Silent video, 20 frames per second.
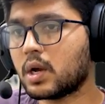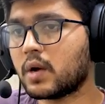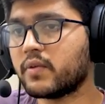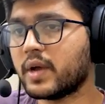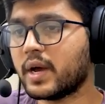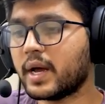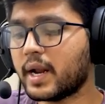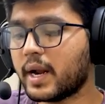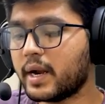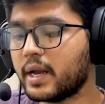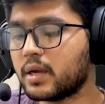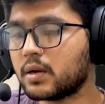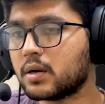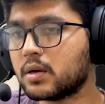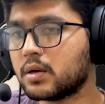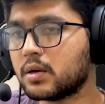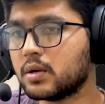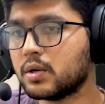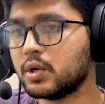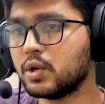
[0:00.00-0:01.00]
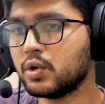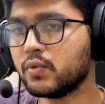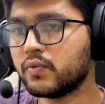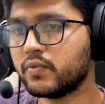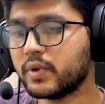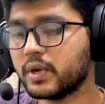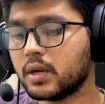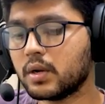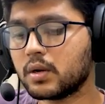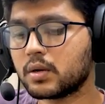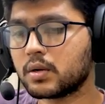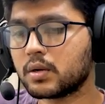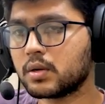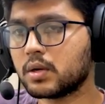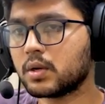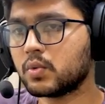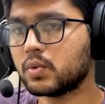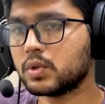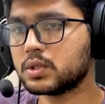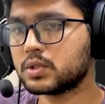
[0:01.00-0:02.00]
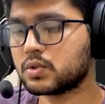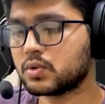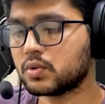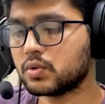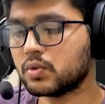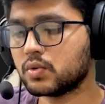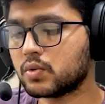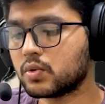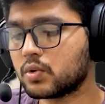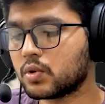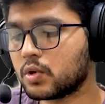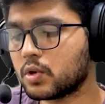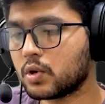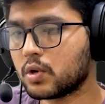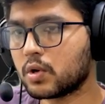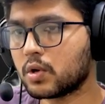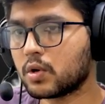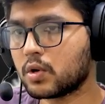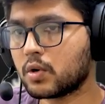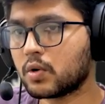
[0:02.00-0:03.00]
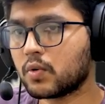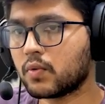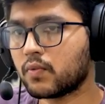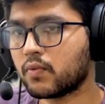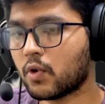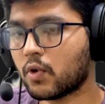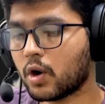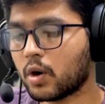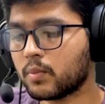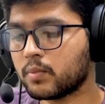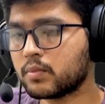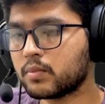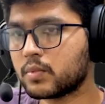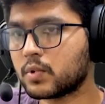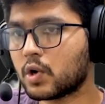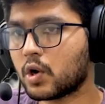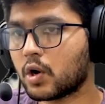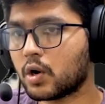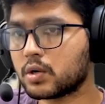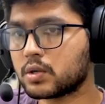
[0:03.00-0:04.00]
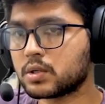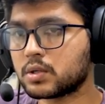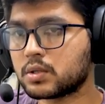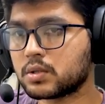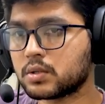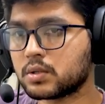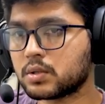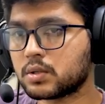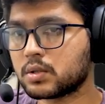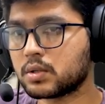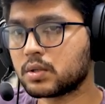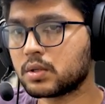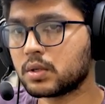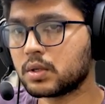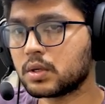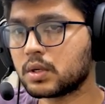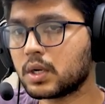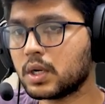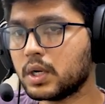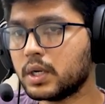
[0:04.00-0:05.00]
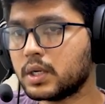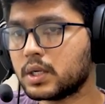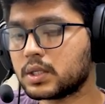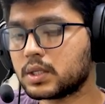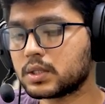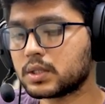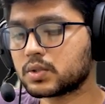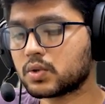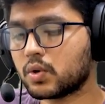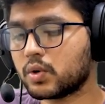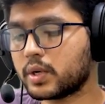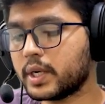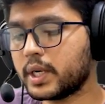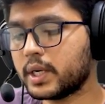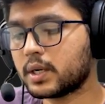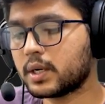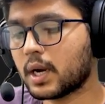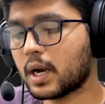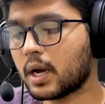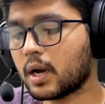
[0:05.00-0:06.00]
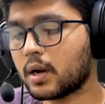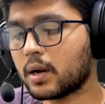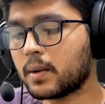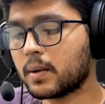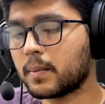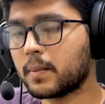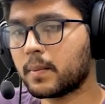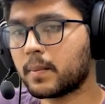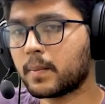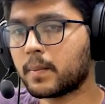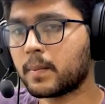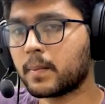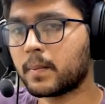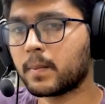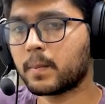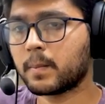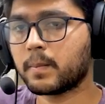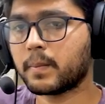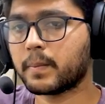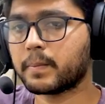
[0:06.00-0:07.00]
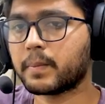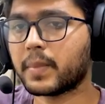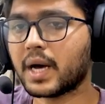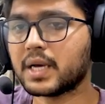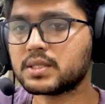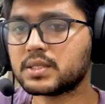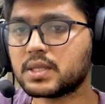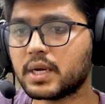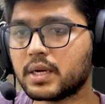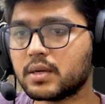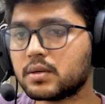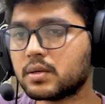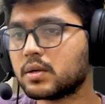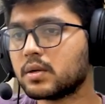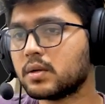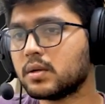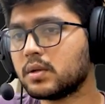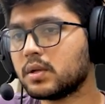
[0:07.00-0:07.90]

Now we are adding new field equals to form dot clean underscore data, pass that.